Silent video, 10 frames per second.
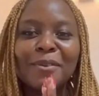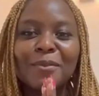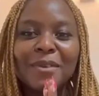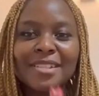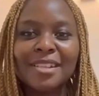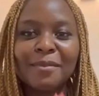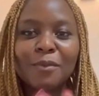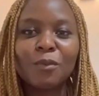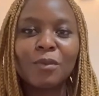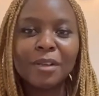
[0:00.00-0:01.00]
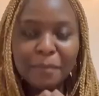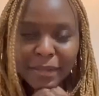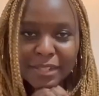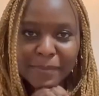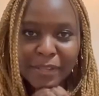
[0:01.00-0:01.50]
what is up? Welcome
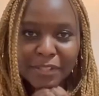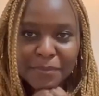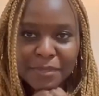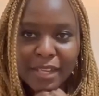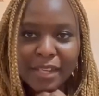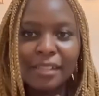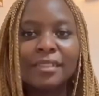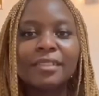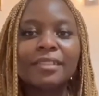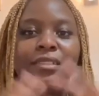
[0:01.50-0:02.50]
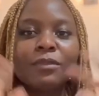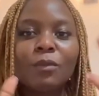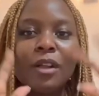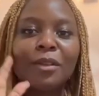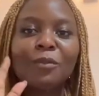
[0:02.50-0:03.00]
back to my YouTube channel.
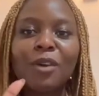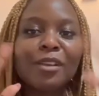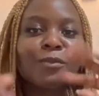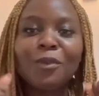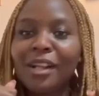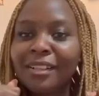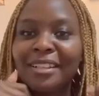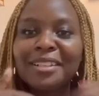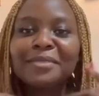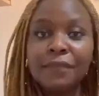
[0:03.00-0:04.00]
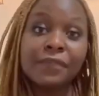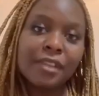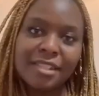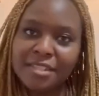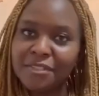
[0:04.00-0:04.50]
Welcome. If
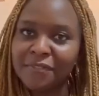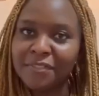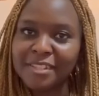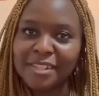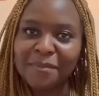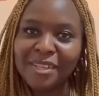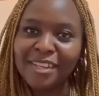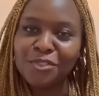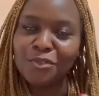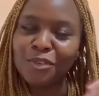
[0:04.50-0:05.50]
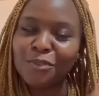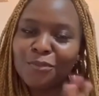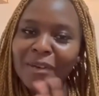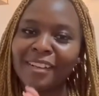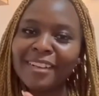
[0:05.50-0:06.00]
this is your first time here, you are
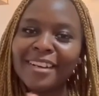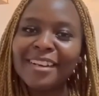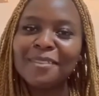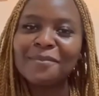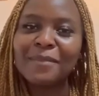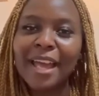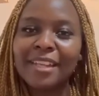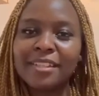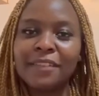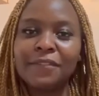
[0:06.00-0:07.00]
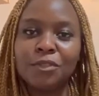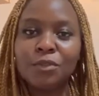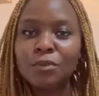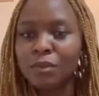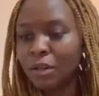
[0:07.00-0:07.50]
welcome, and if
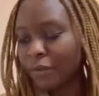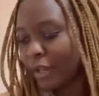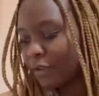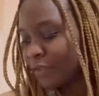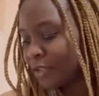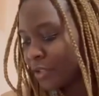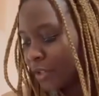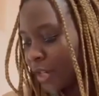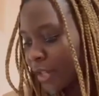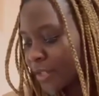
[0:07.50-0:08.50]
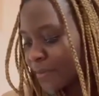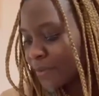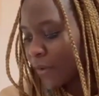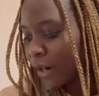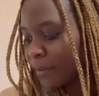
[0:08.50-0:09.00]
you are a returning
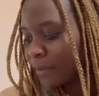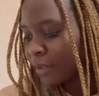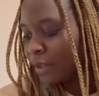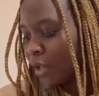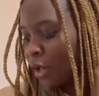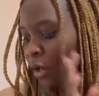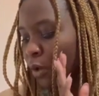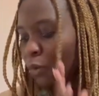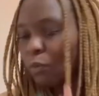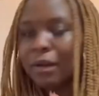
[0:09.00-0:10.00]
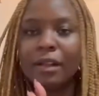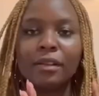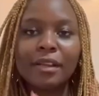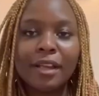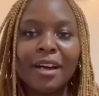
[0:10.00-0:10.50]
subscriber,
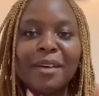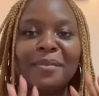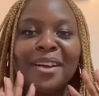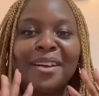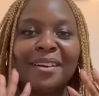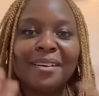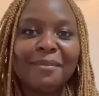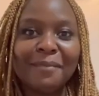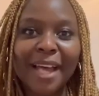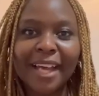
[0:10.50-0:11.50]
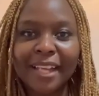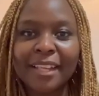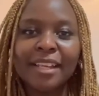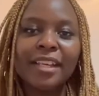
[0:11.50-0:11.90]
welcome back.